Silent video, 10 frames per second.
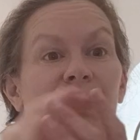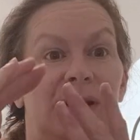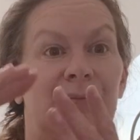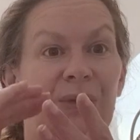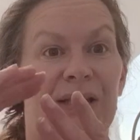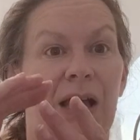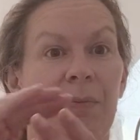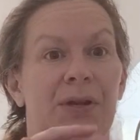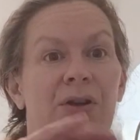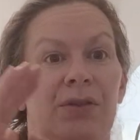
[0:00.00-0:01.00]
we're
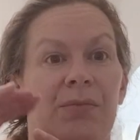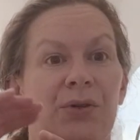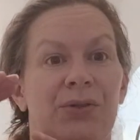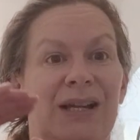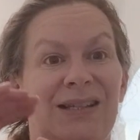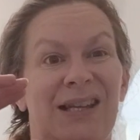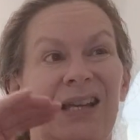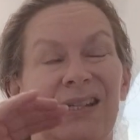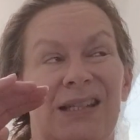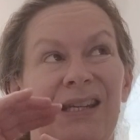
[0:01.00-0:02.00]
tapping on, the most
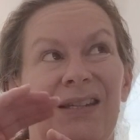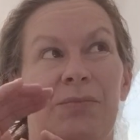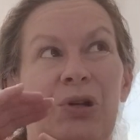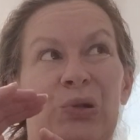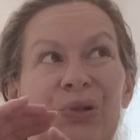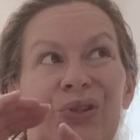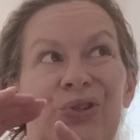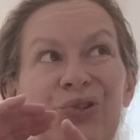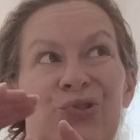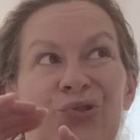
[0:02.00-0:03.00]
anxiety, the
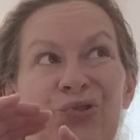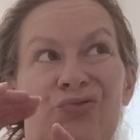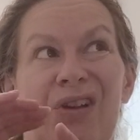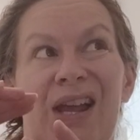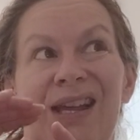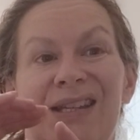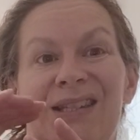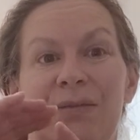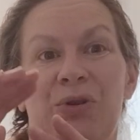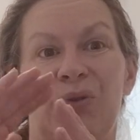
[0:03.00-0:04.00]
most stress,
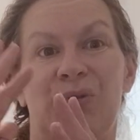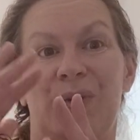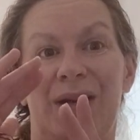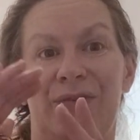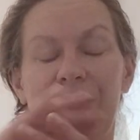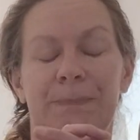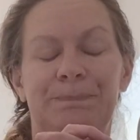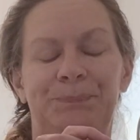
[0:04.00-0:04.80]
the most whatever.